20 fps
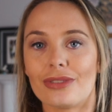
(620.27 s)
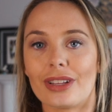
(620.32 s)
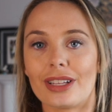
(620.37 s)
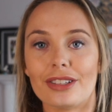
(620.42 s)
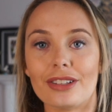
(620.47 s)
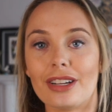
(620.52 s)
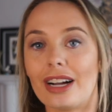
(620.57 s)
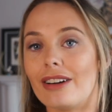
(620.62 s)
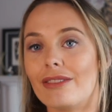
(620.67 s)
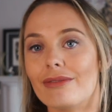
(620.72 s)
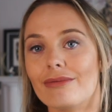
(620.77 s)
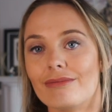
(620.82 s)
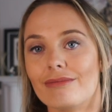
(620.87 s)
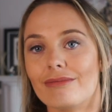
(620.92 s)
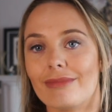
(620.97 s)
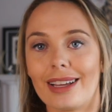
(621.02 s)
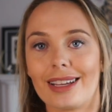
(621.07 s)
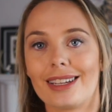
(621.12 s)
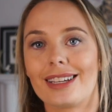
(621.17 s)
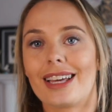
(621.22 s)
that you can't
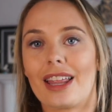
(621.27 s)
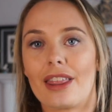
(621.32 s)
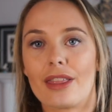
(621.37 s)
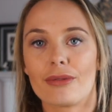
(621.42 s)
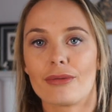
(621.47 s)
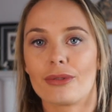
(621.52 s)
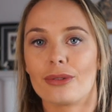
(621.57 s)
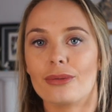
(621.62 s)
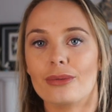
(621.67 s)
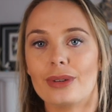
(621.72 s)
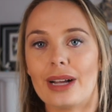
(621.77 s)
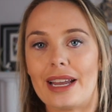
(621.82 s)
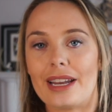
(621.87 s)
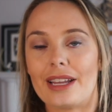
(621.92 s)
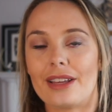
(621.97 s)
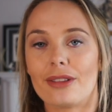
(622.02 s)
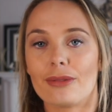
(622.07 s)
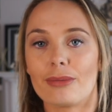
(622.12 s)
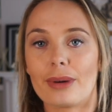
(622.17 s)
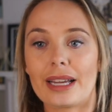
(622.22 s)
like get through
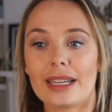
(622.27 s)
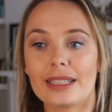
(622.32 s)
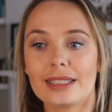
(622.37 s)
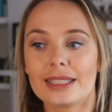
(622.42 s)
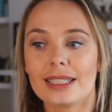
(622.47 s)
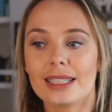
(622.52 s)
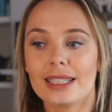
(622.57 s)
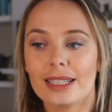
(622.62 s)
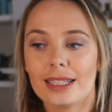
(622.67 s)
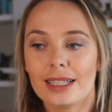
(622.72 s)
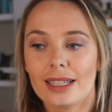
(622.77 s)
any of the weeds.